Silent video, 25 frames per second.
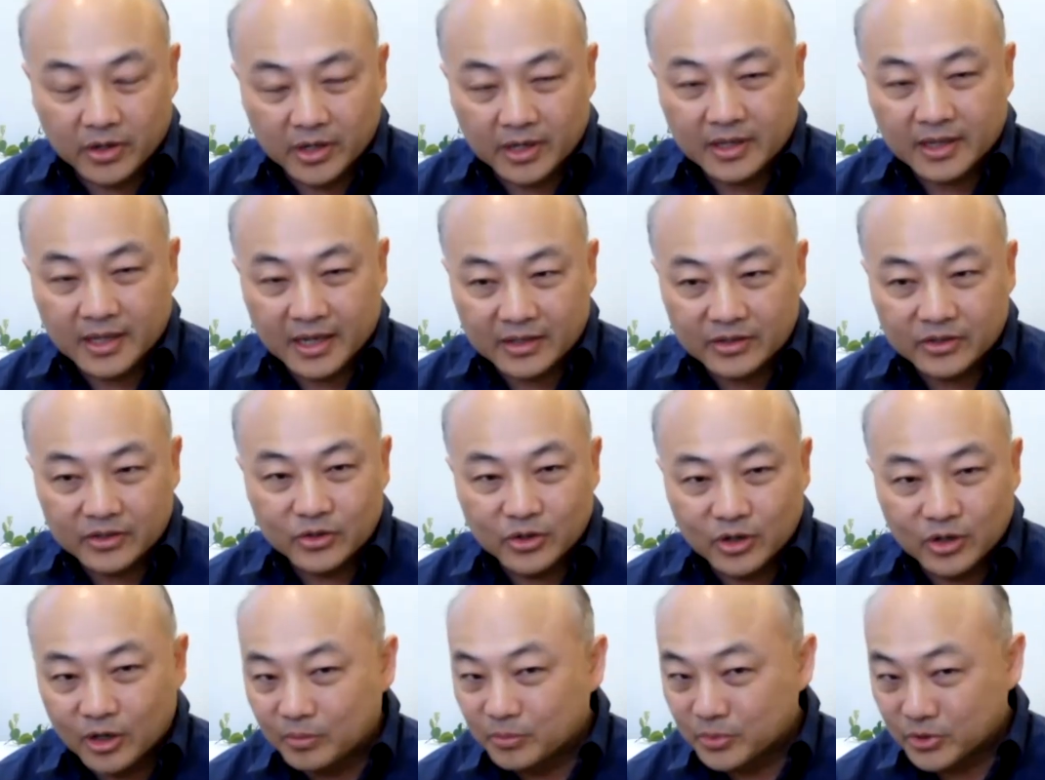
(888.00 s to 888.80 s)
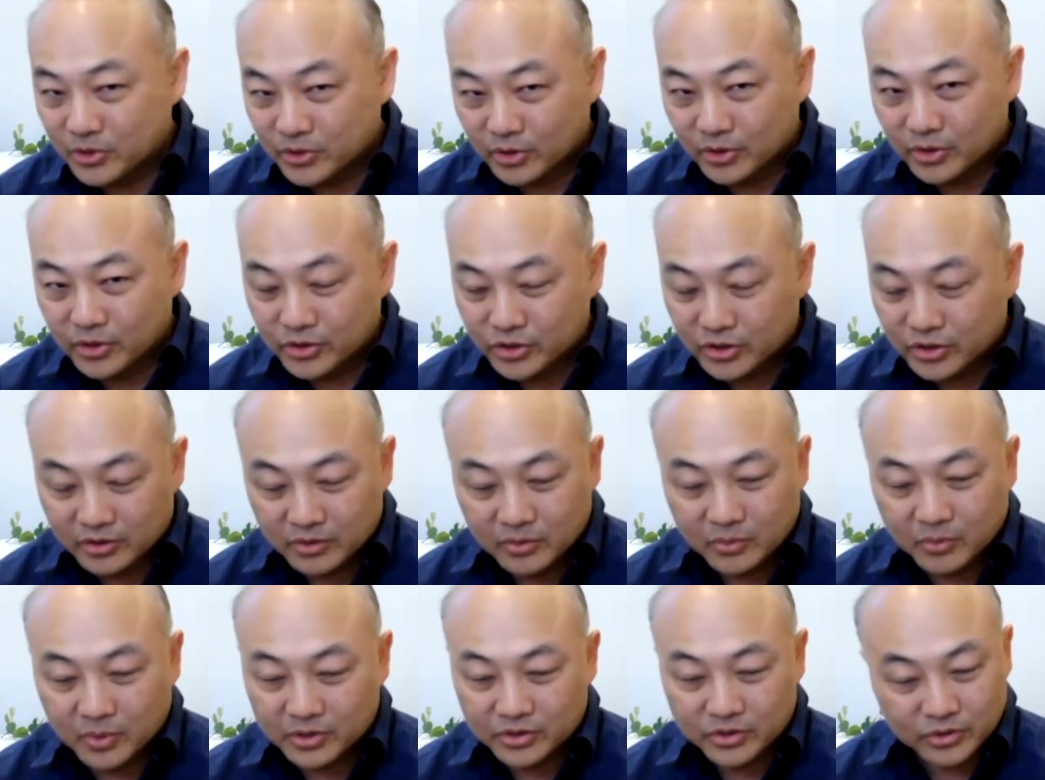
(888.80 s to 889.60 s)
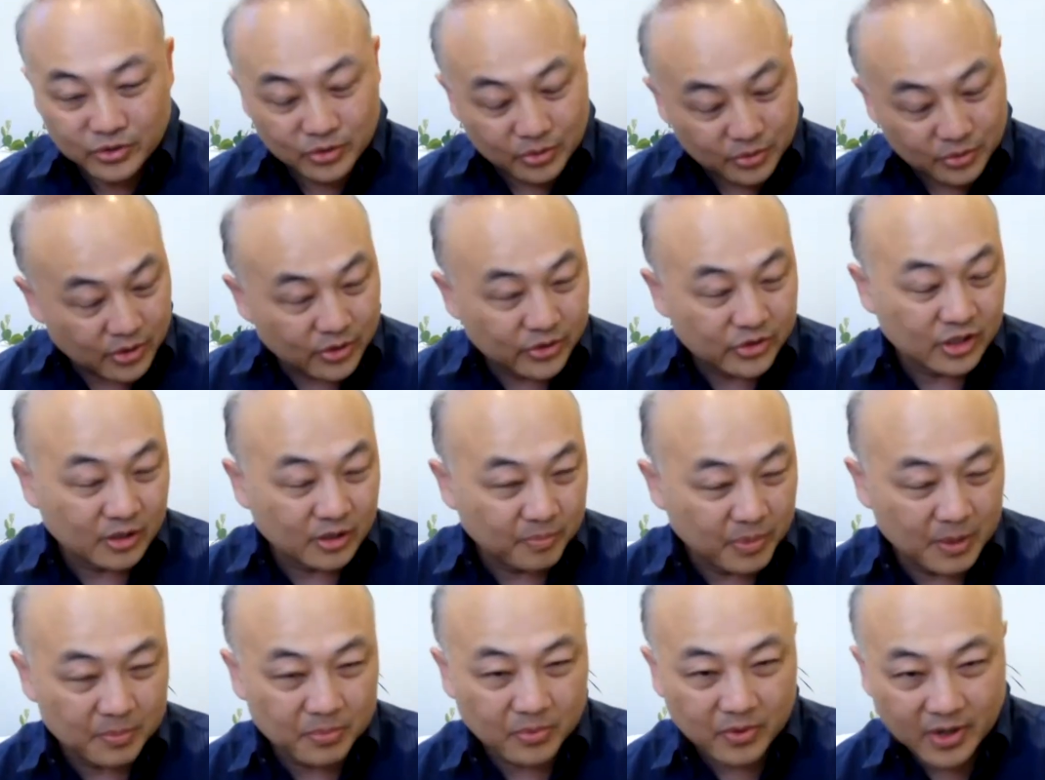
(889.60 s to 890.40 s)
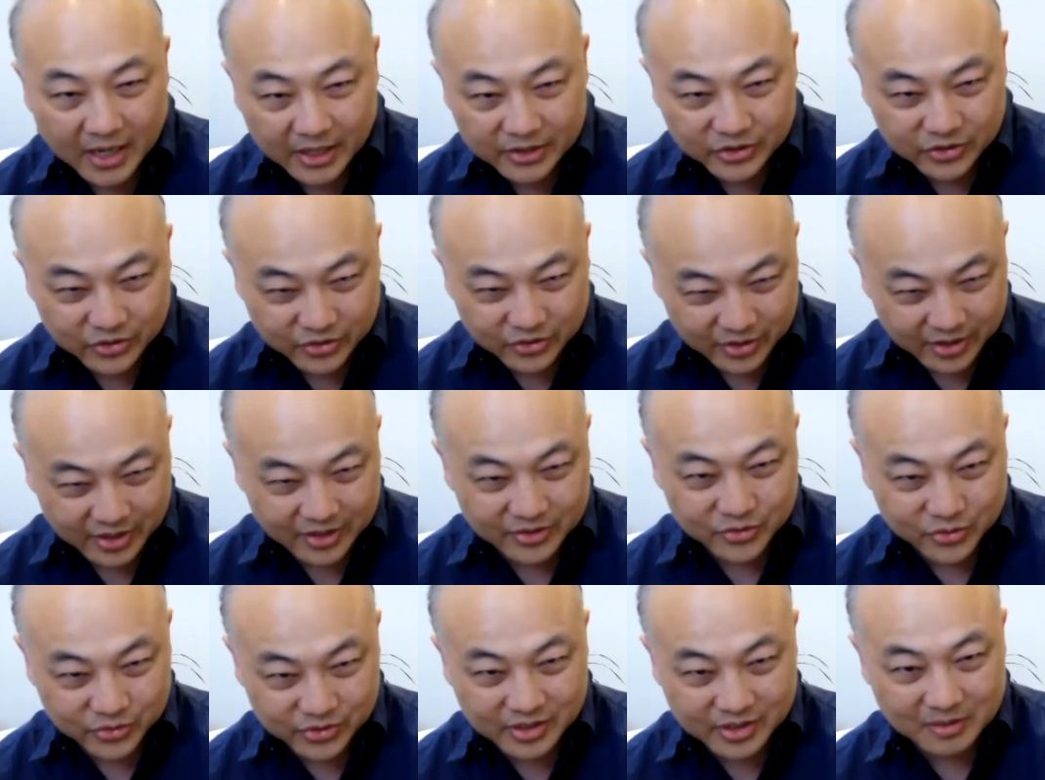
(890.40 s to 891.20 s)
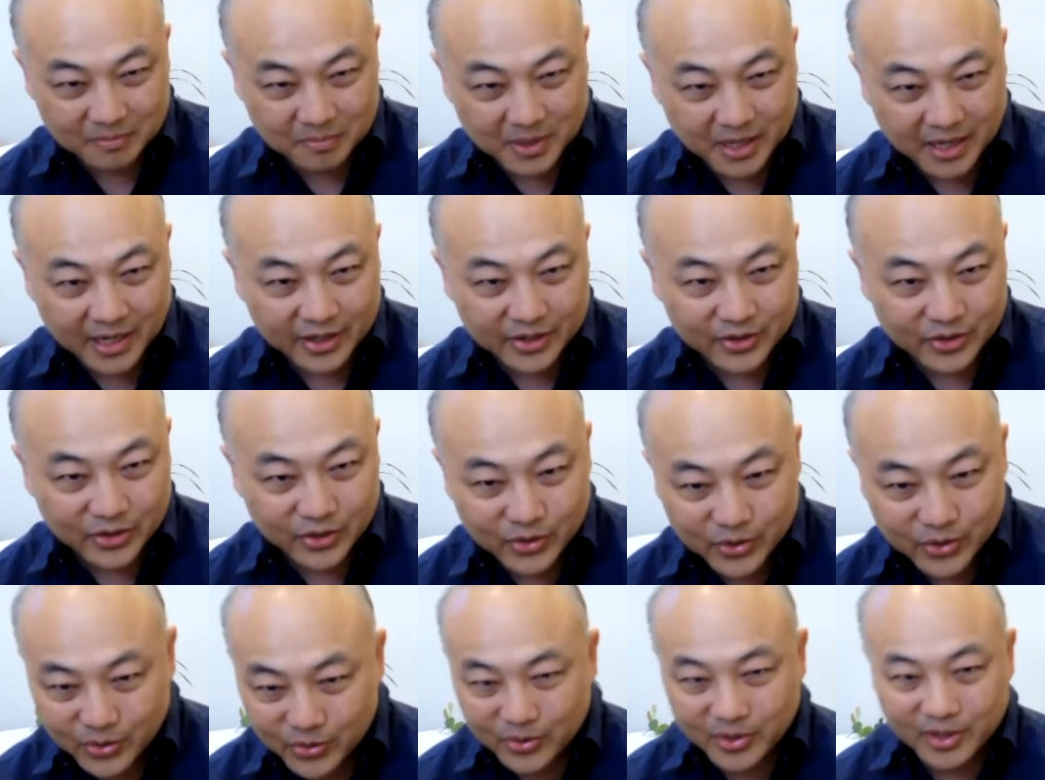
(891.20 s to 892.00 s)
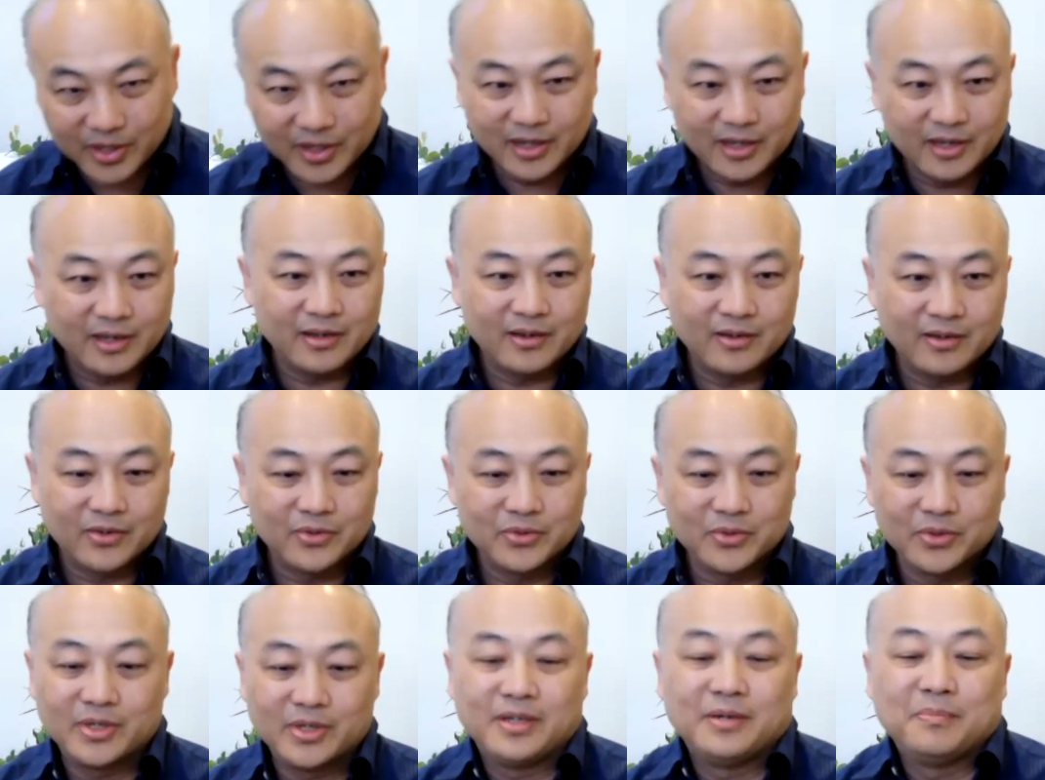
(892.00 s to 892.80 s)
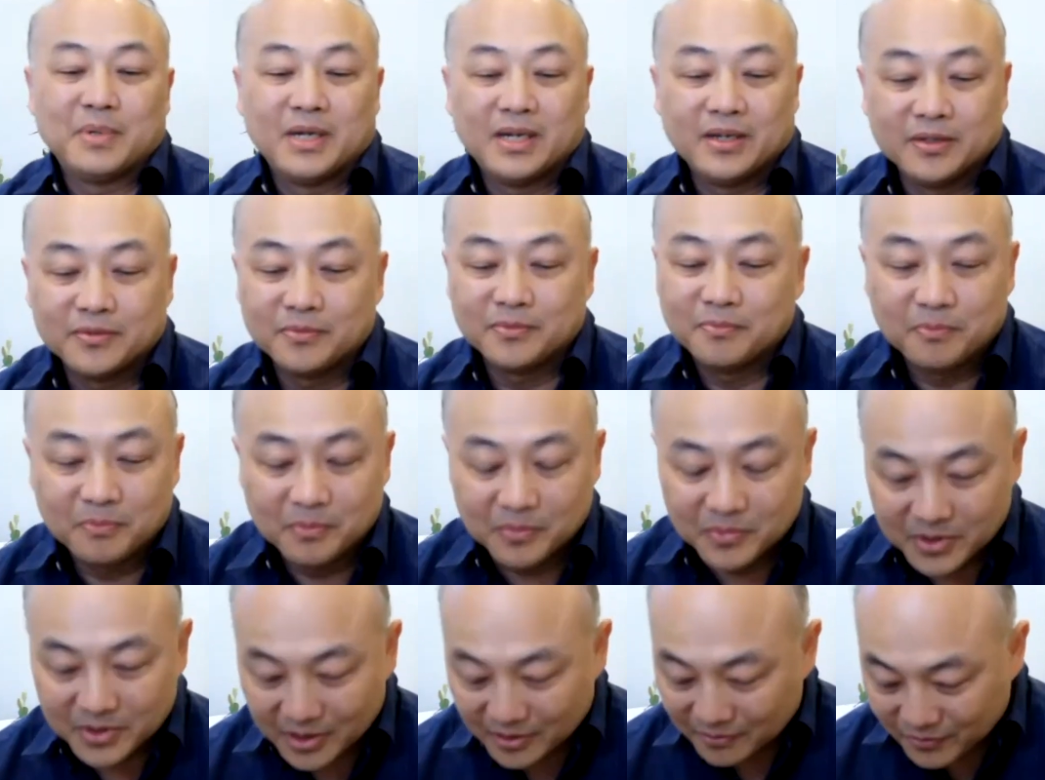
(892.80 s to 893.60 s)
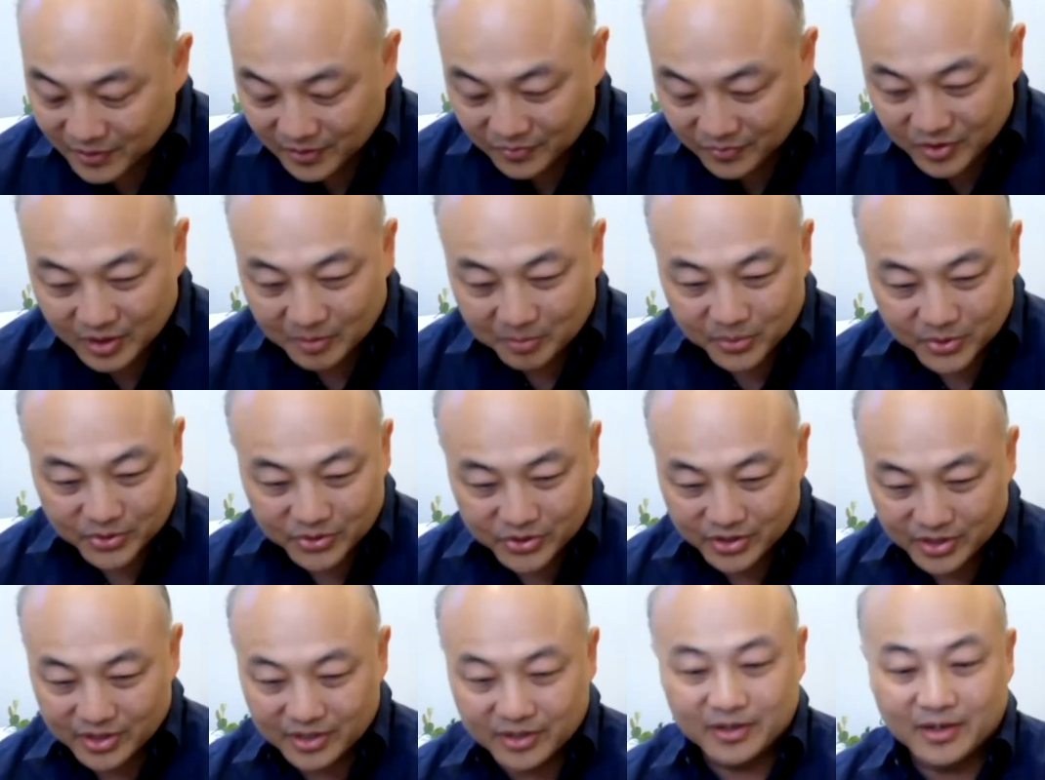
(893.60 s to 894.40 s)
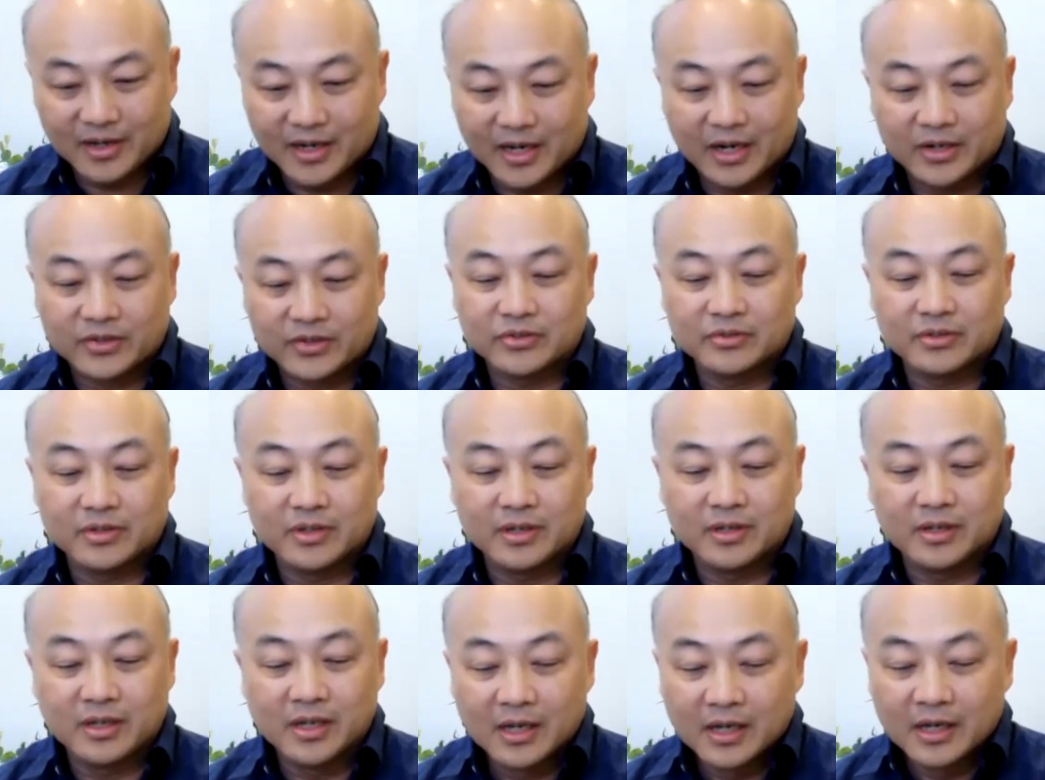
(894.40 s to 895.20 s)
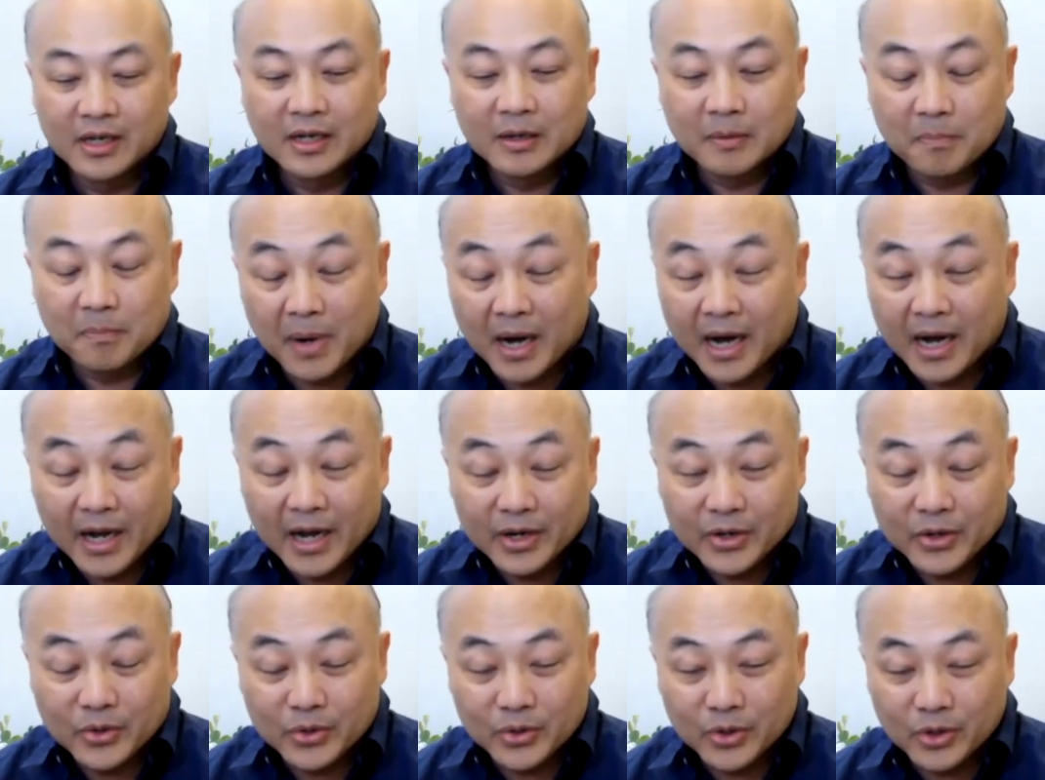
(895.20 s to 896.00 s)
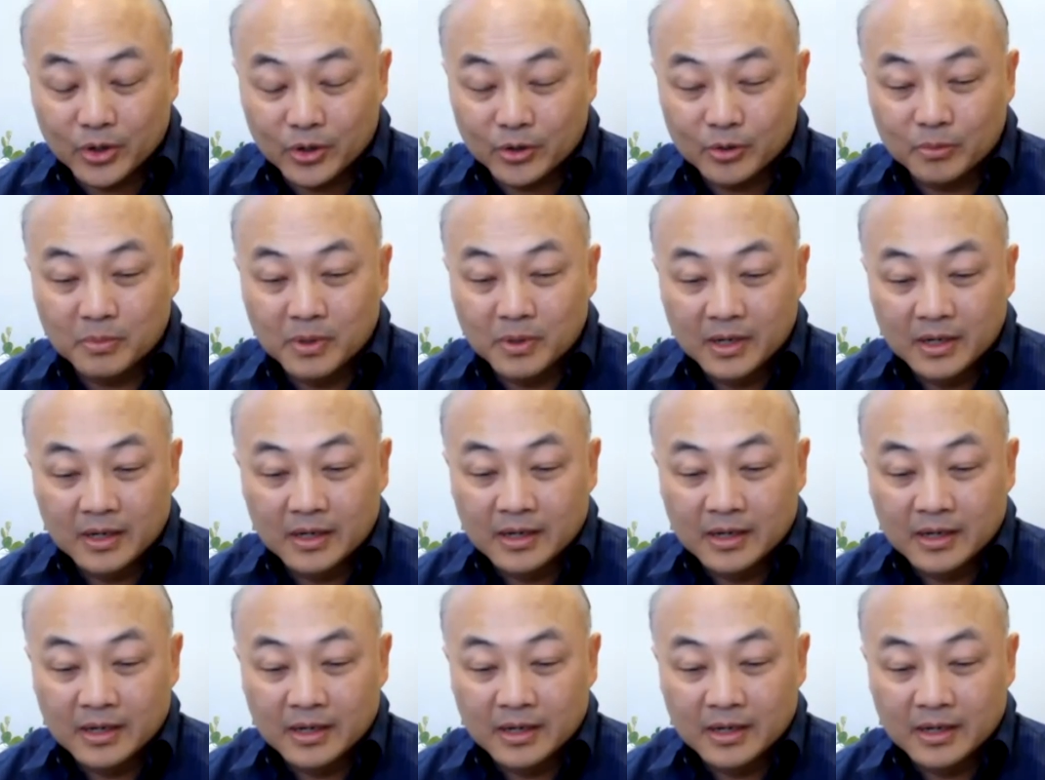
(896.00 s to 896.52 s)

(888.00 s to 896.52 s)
that new home search, which 2/3 of the people are actually interested in buying new, and only about 10-15% actually buy a new home.